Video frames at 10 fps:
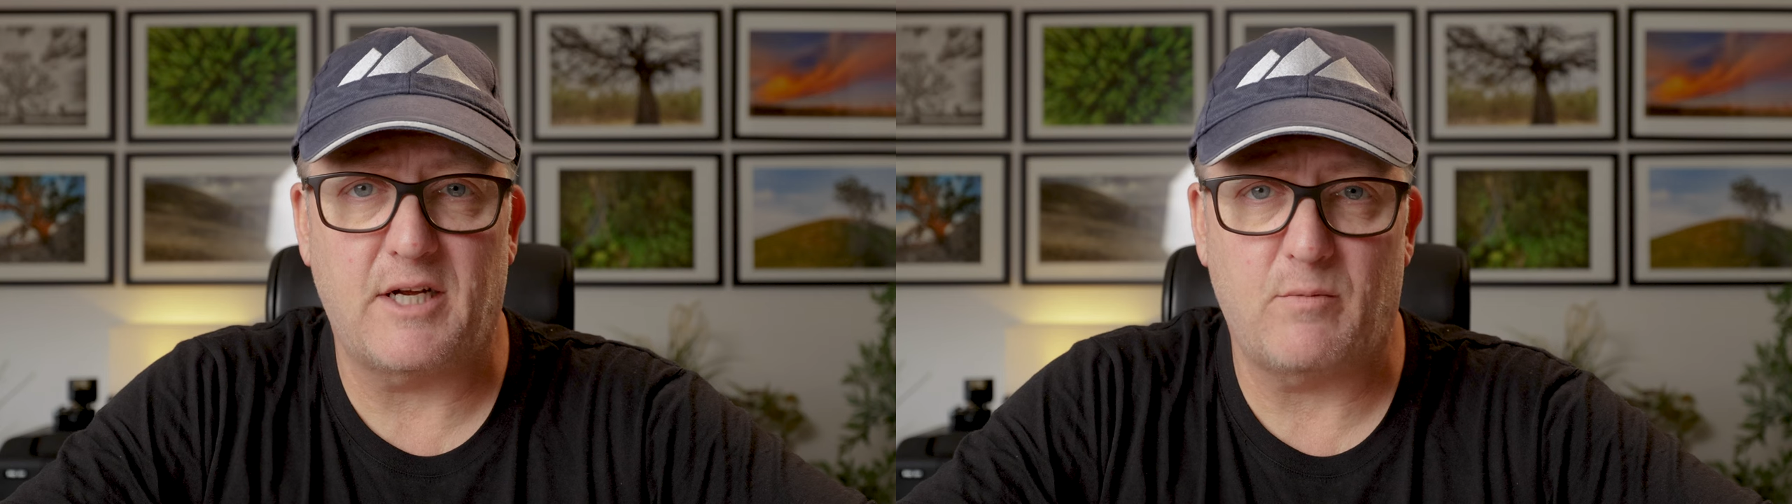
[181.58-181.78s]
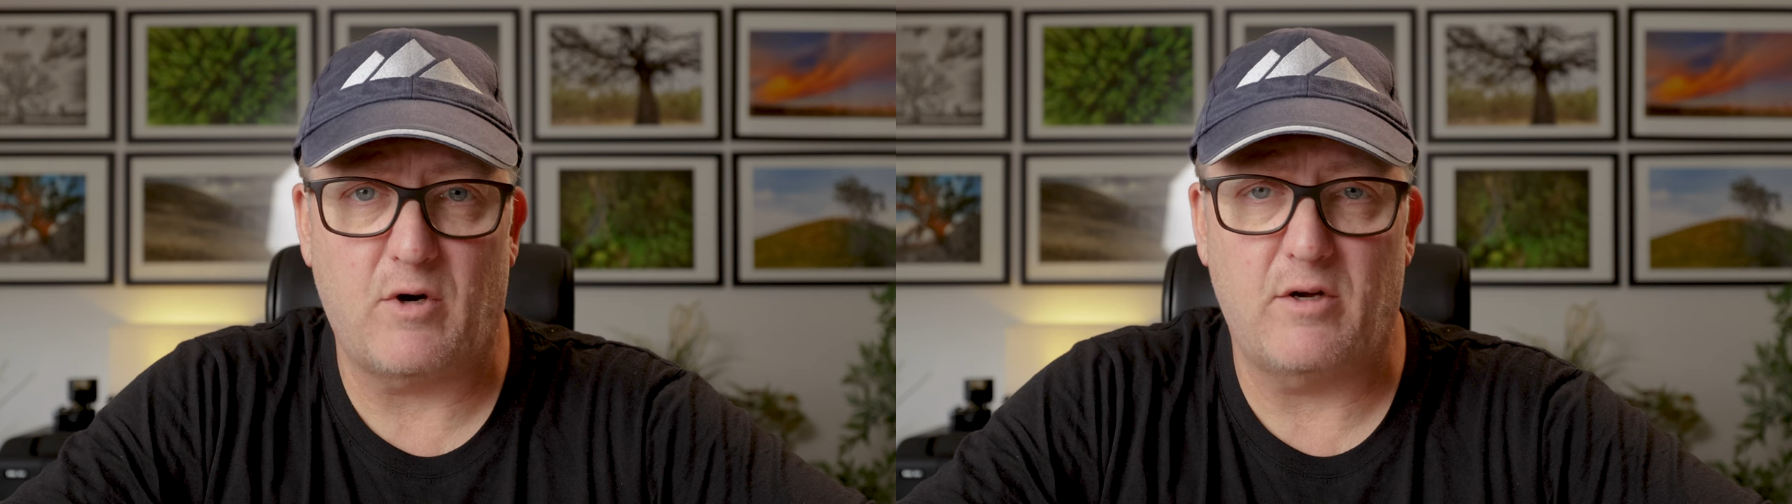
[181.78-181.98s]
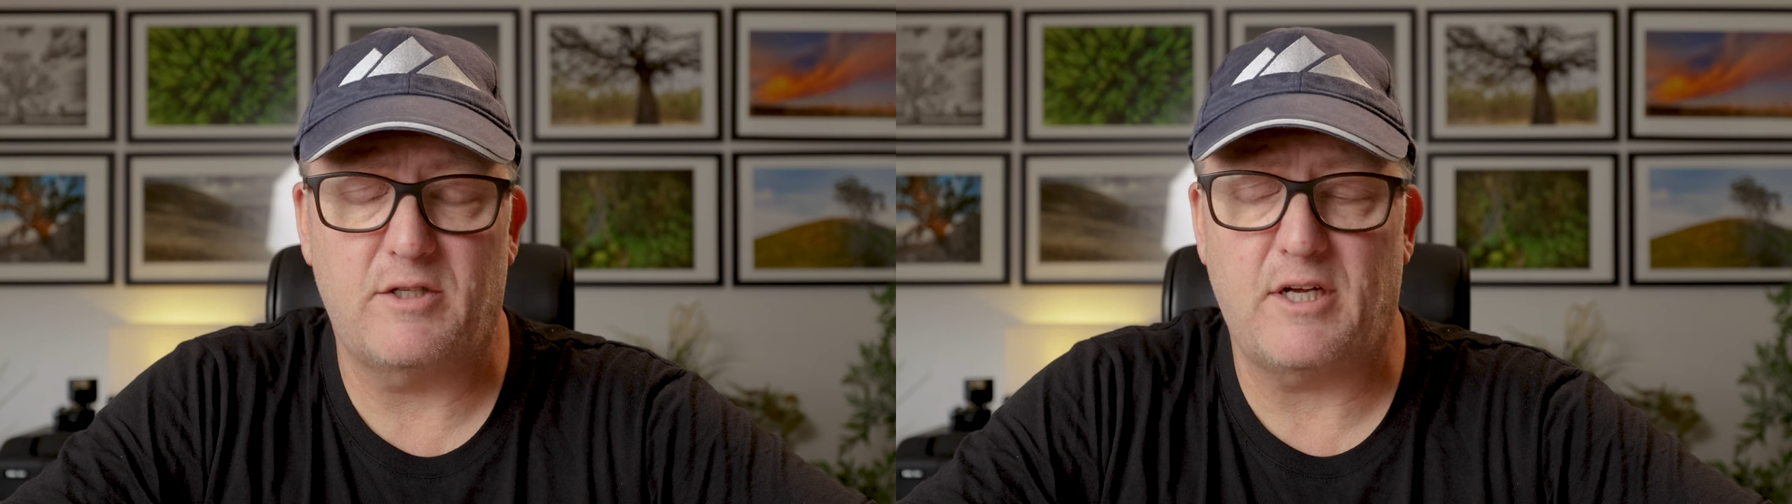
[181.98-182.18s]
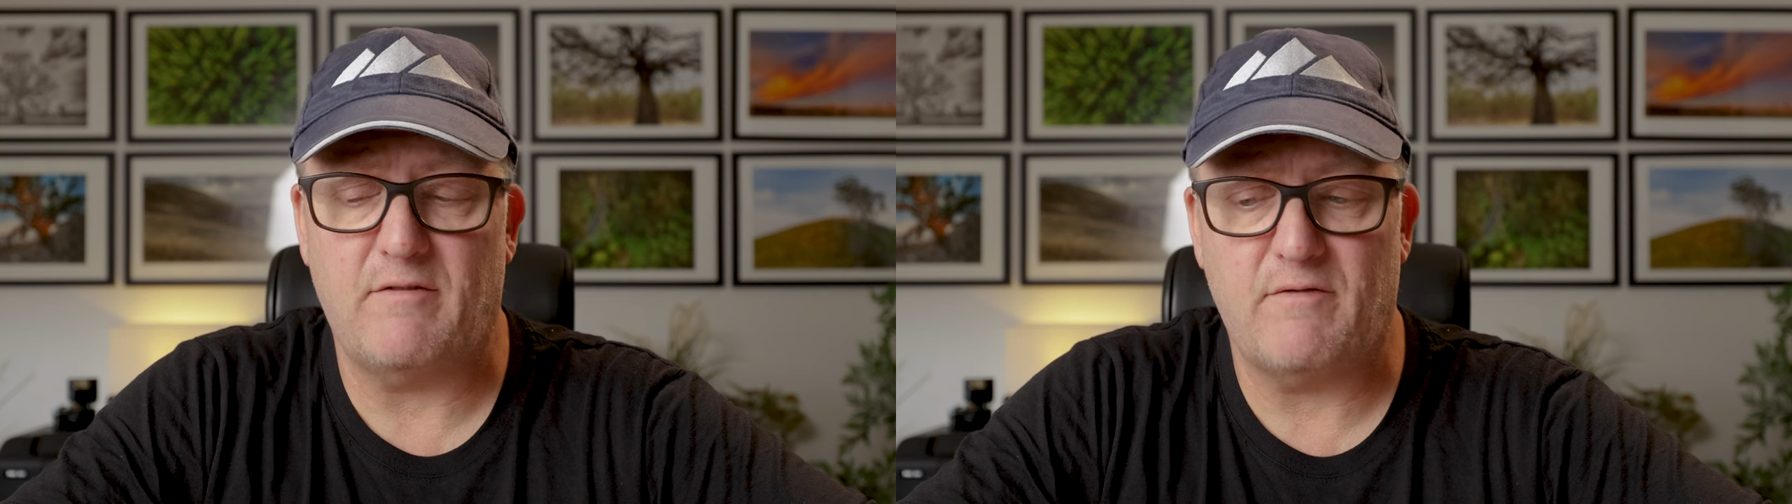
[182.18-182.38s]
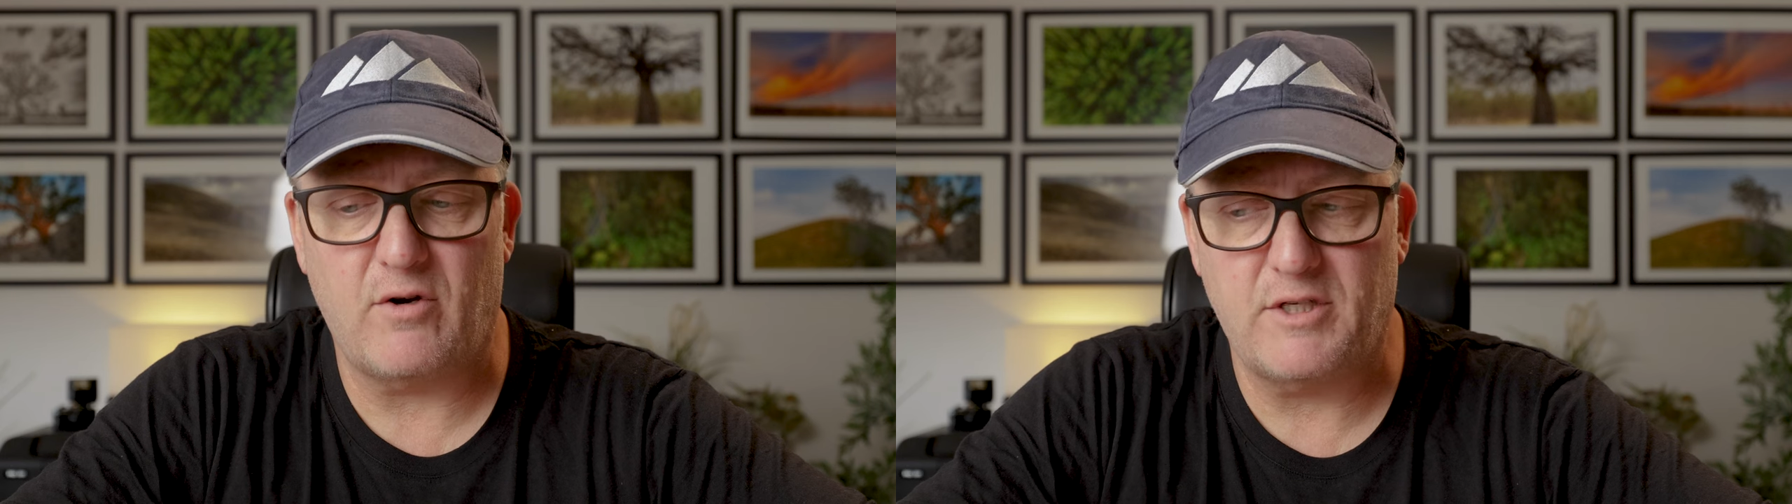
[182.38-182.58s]
same roads
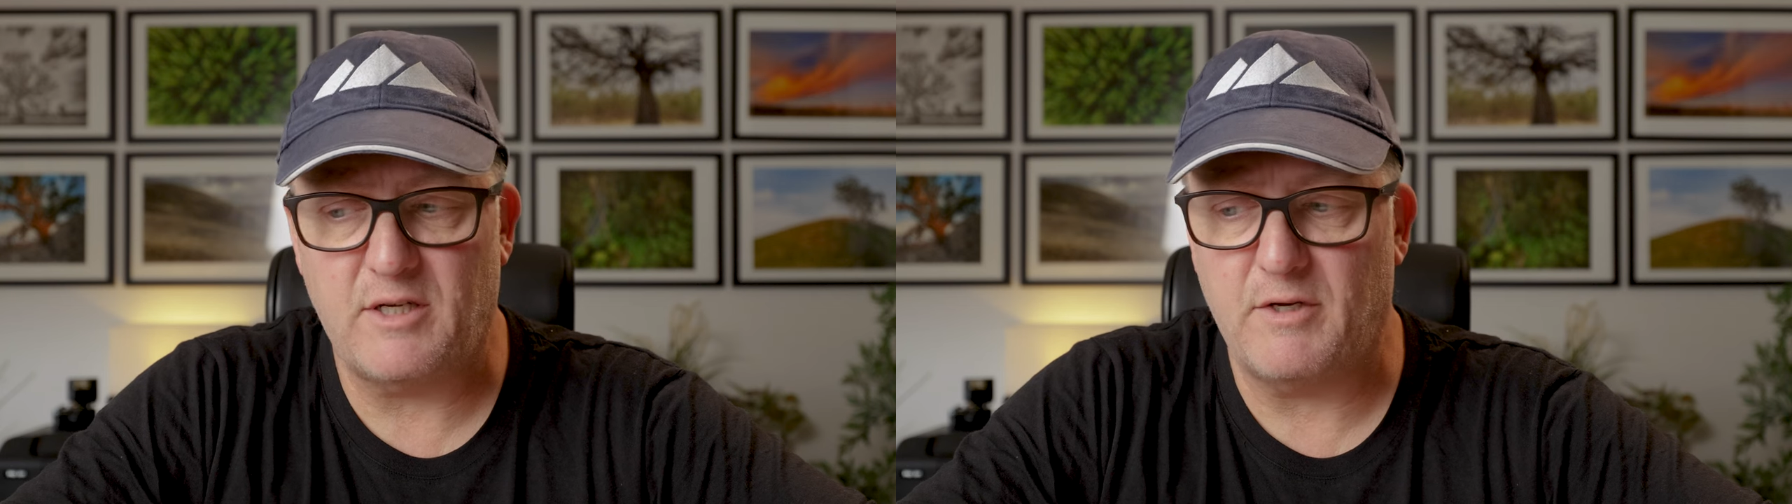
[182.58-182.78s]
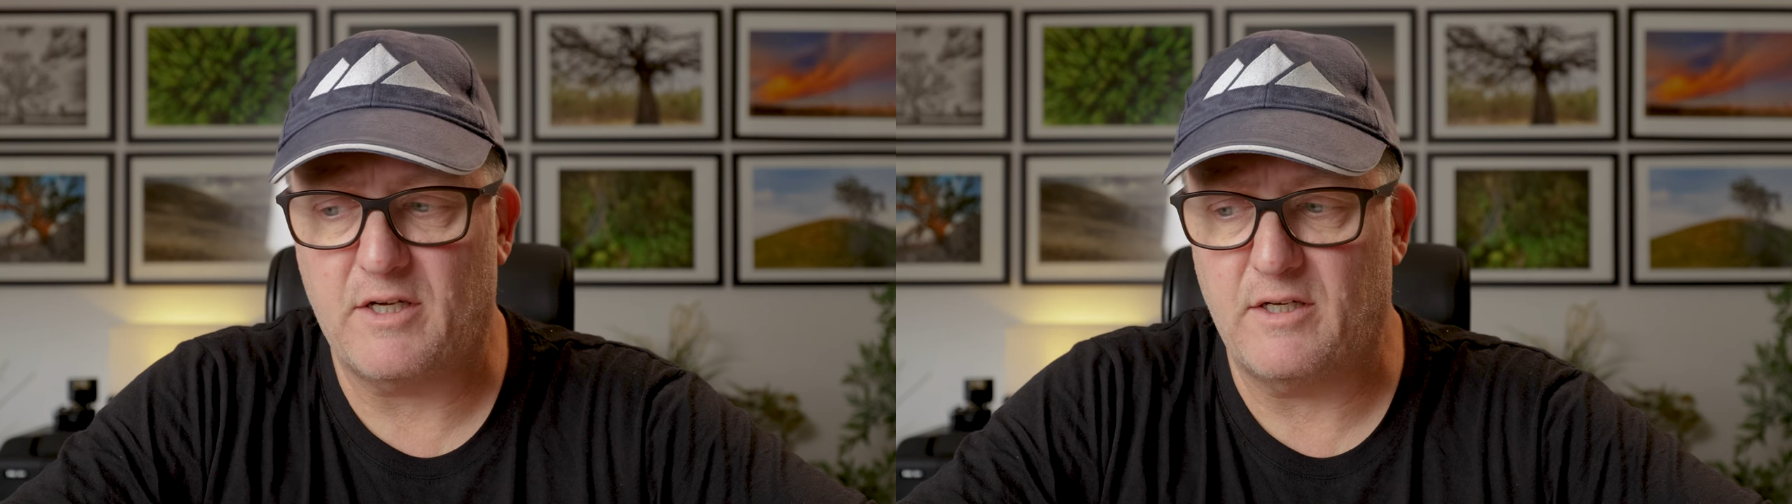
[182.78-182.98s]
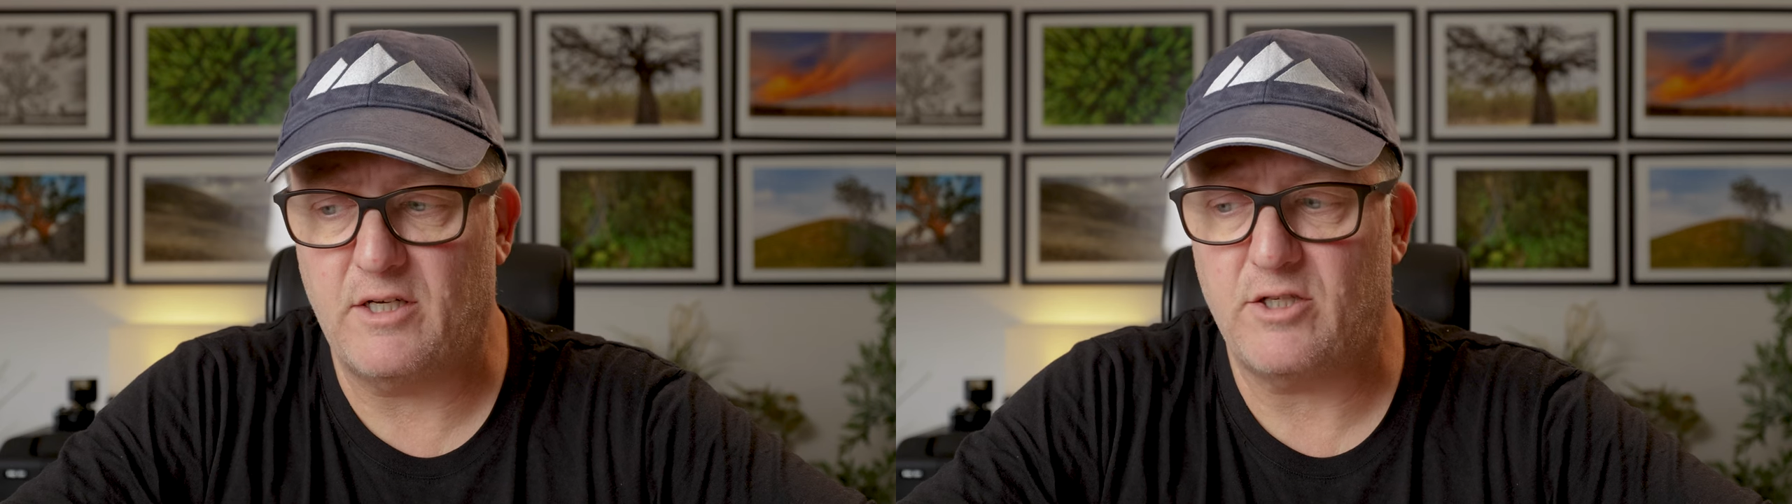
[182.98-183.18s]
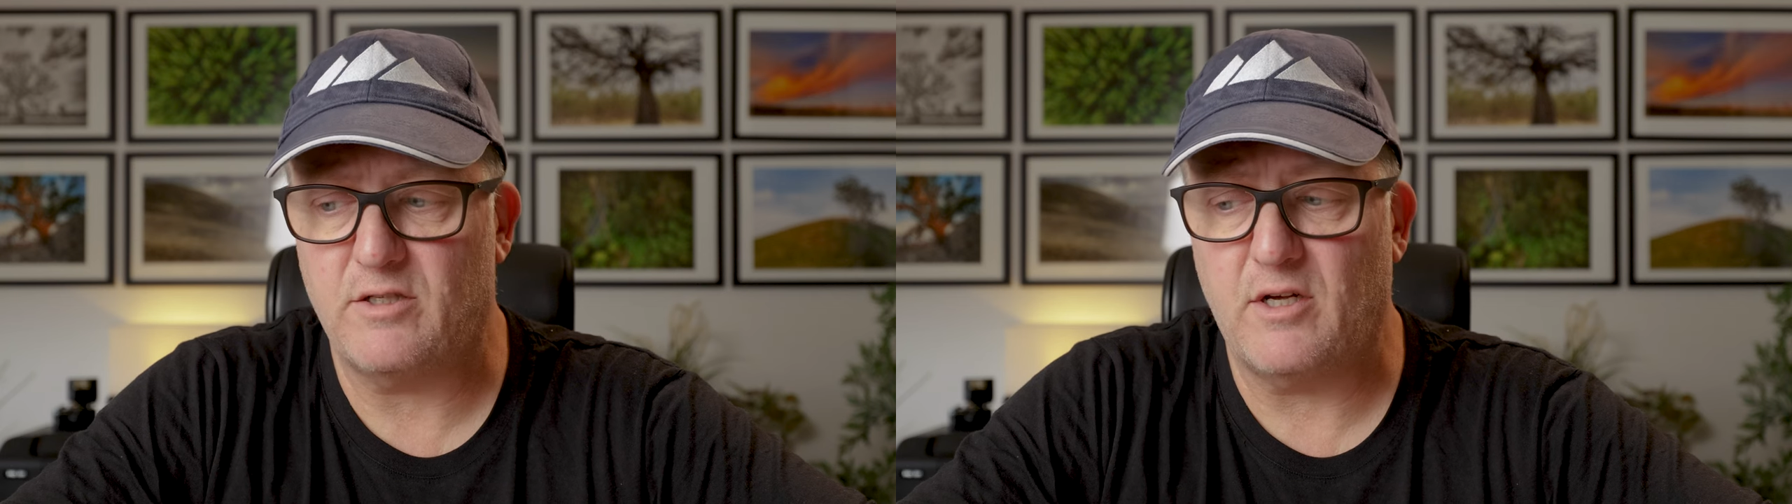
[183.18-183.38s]
in very similar conditions,